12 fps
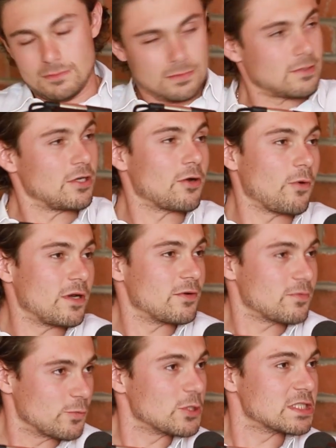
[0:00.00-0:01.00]
you know, going to
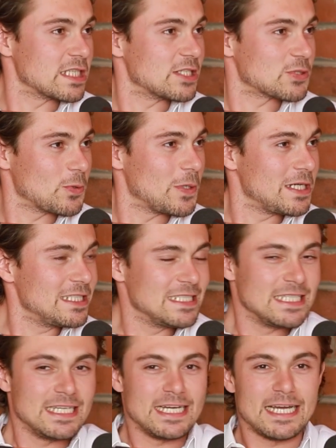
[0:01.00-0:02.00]
real estate school.
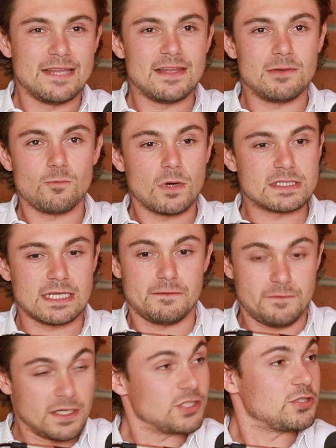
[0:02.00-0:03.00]
And then once I
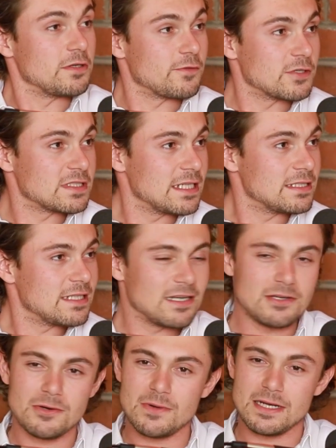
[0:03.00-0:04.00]
finished university, I said,
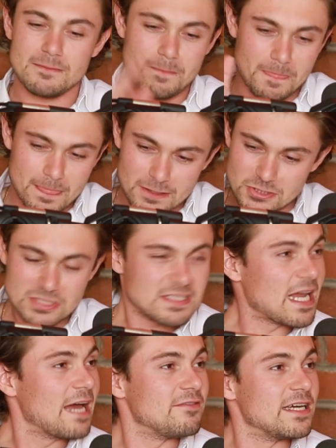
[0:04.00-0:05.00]
you know what? Let's just
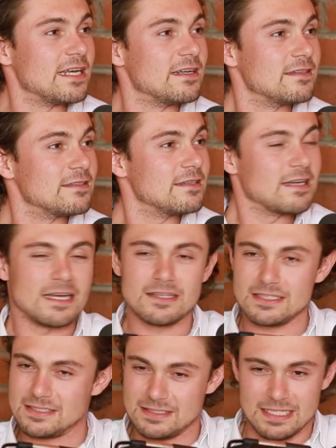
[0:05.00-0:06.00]
dive in.
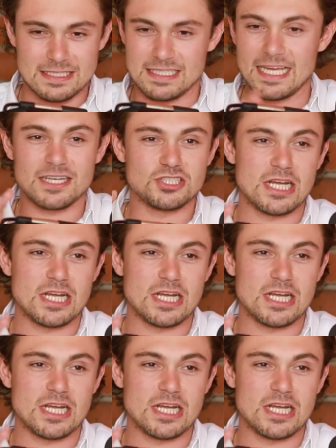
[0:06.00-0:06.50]
Let's take a